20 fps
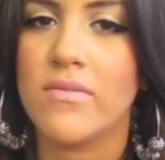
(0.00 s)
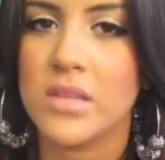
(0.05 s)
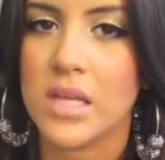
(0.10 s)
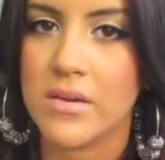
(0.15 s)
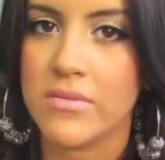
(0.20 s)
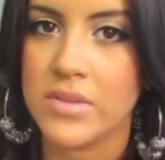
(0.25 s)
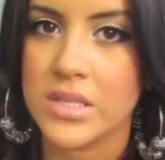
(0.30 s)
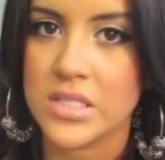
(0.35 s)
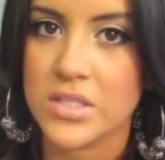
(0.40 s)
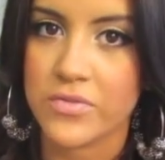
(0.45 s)

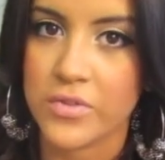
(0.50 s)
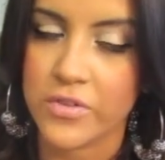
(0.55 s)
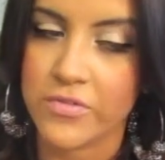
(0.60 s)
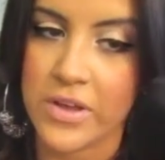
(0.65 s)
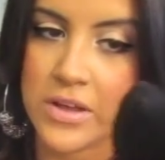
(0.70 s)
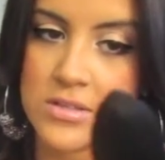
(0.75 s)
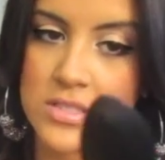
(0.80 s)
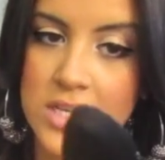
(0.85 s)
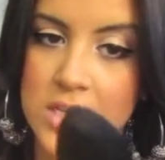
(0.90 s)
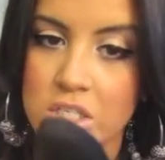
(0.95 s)
Love this for
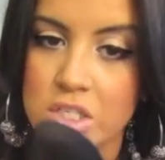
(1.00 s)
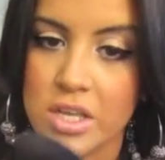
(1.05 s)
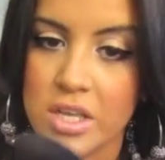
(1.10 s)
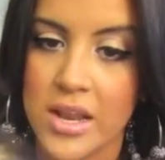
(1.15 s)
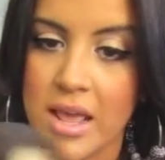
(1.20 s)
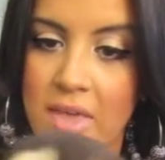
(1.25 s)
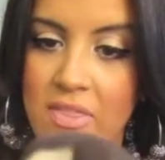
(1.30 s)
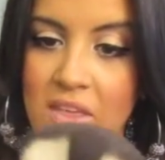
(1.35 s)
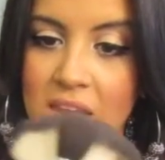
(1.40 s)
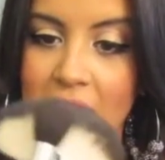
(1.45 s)
foundation.
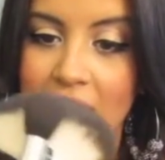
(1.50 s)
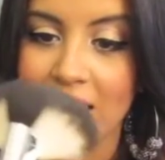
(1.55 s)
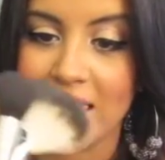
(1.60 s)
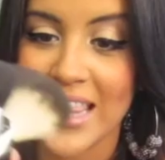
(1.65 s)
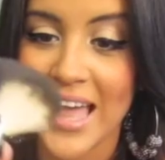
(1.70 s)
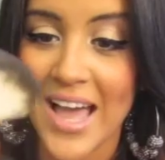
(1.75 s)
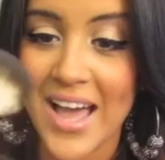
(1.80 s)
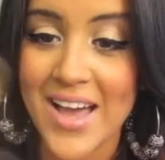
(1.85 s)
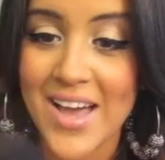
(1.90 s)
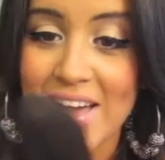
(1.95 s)
And then I
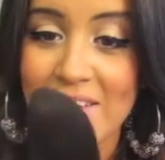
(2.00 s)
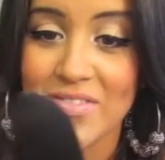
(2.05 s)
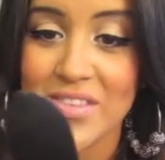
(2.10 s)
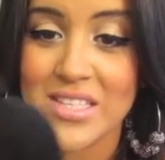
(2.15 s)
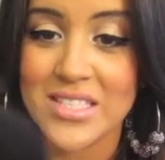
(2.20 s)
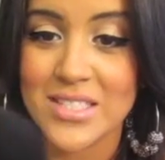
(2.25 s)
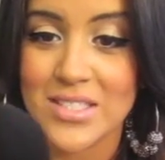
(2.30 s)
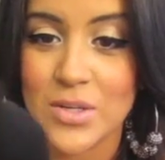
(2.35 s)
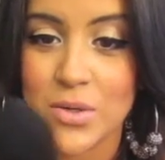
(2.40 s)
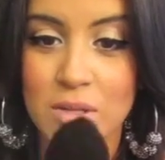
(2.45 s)
love
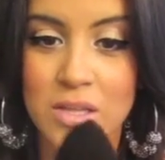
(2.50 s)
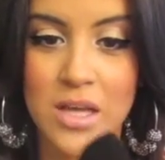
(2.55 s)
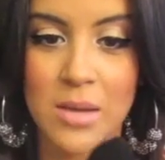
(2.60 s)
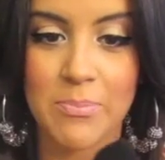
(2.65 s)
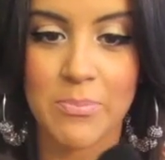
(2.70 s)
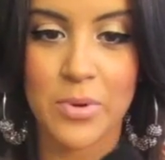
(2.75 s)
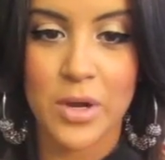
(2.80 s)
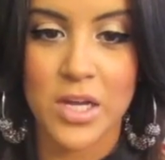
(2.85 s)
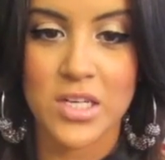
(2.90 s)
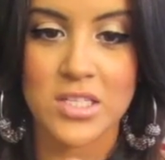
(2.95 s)
this
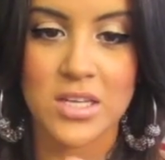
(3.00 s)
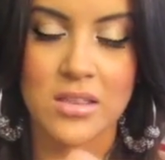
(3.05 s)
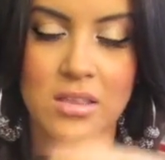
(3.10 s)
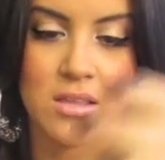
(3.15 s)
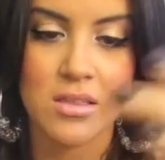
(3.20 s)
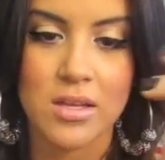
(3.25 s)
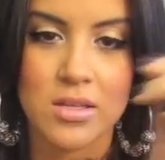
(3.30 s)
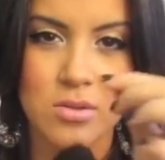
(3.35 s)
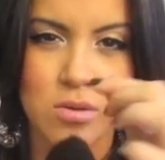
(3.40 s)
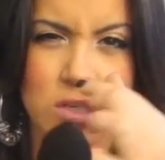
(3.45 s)
tulip brush, I
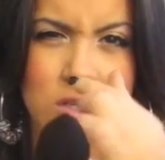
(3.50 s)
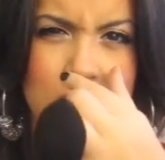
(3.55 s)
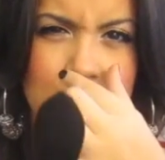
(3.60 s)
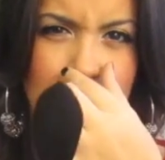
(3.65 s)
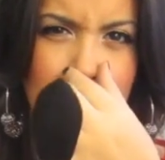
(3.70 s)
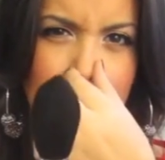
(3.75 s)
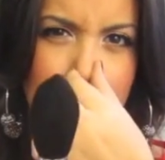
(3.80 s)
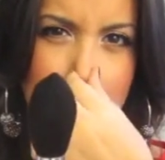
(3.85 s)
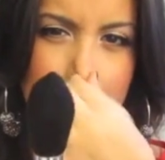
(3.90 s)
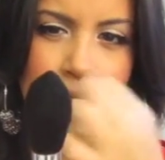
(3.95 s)
think that's what it's
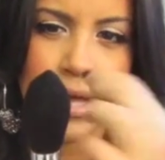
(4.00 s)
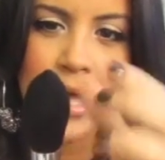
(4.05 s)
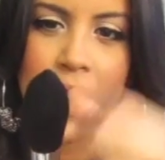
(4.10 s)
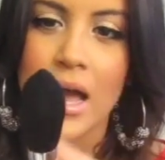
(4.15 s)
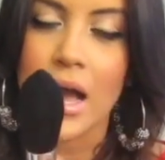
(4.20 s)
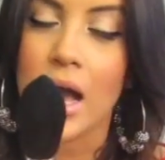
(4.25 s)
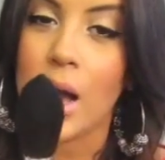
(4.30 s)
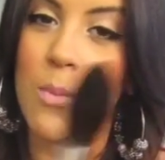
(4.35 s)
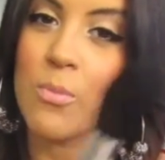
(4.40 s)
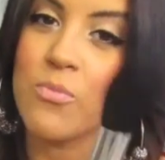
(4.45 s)
called,
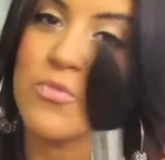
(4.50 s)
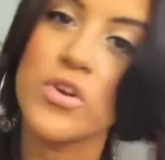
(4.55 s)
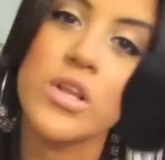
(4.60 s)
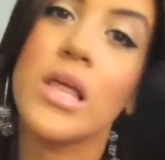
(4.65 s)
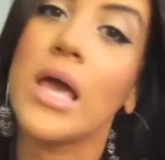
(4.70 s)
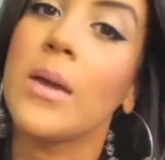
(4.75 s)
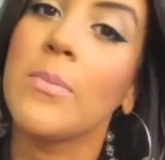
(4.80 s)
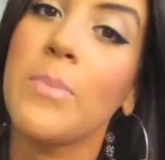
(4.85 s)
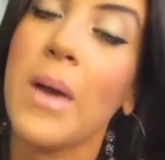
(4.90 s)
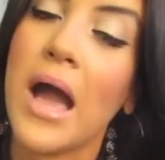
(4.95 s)
um, for
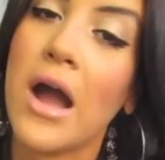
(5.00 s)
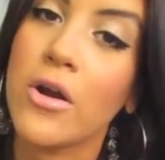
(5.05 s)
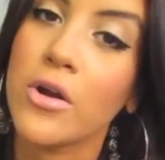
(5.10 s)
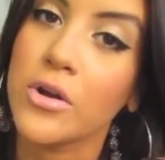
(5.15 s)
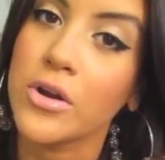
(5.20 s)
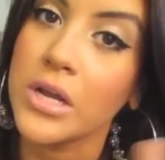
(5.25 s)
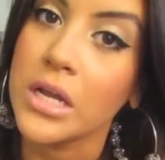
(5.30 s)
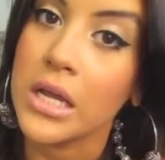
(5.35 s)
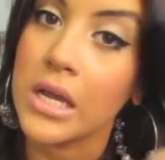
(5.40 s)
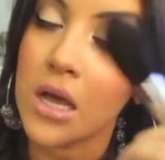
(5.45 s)
like
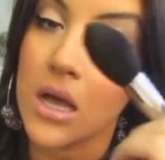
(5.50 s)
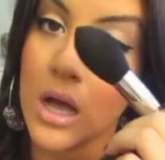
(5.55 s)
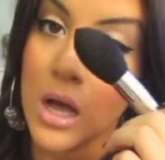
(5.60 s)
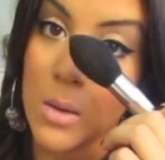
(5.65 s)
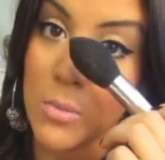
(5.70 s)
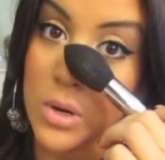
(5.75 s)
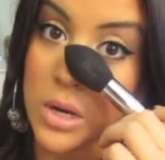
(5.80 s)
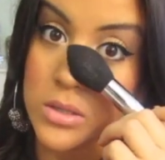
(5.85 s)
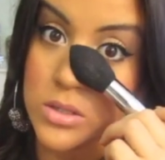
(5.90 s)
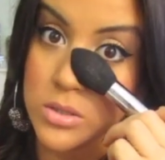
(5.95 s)
powdering
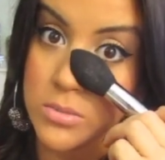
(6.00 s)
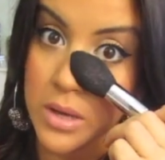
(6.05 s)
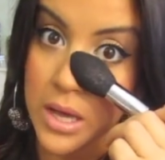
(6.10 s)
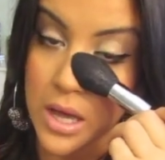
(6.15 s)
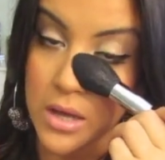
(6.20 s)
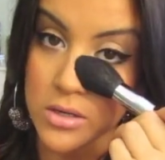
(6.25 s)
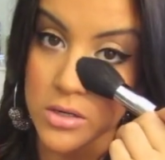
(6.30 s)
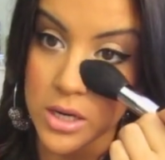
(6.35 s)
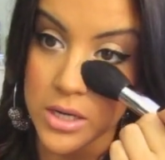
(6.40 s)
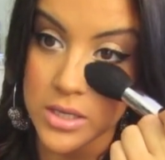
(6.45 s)
um, when I do my
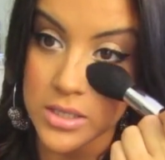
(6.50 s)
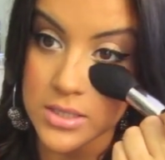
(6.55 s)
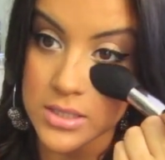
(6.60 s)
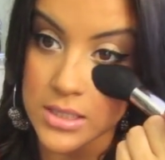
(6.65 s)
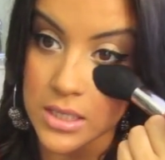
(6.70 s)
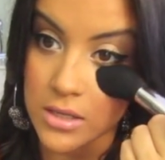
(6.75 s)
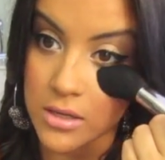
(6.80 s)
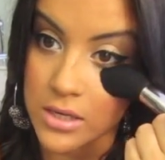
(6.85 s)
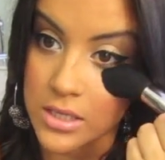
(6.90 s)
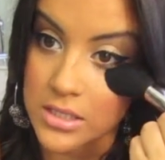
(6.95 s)
under eye
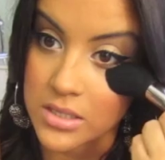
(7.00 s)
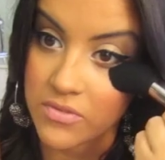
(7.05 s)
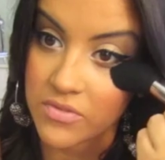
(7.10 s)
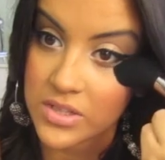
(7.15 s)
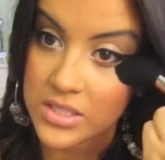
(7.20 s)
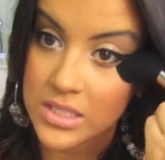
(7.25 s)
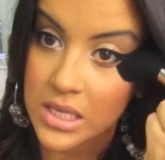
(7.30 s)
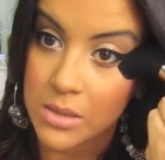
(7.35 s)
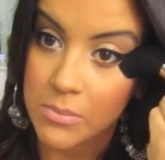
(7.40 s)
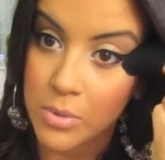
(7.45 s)
concealer because it
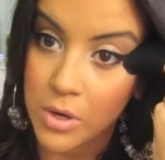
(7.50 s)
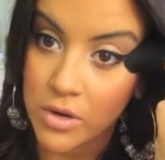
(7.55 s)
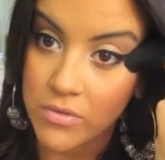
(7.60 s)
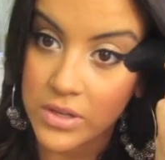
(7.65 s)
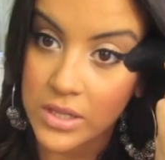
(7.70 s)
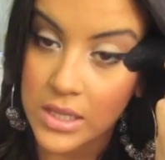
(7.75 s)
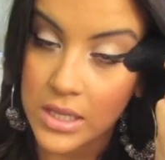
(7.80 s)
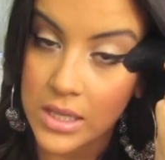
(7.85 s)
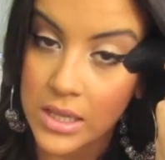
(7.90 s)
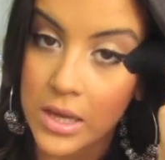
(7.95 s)
fits like
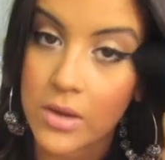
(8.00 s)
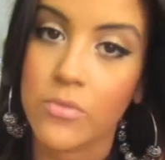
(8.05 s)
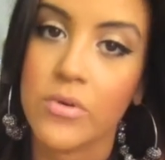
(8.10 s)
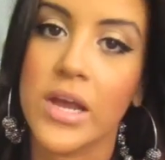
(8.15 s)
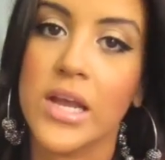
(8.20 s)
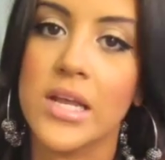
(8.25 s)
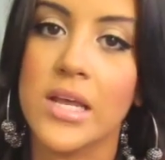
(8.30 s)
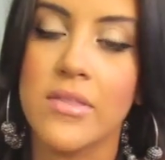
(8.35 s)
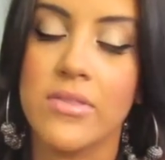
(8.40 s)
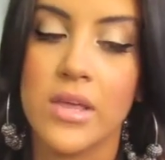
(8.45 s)
perfectly like
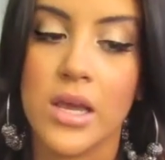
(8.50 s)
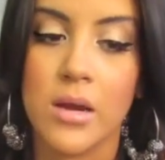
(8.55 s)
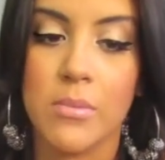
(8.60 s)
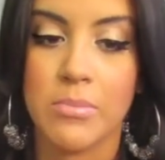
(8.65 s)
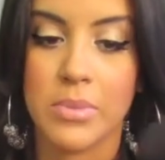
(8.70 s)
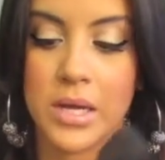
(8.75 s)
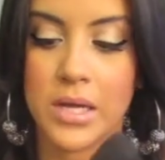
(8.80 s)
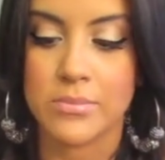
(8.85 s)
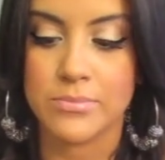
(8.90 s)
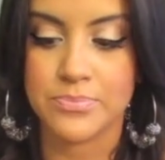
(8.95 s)
right in there,
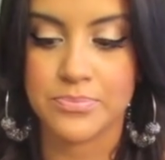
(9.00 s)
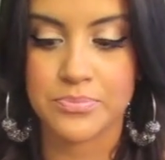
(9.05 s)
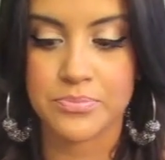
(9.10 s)
but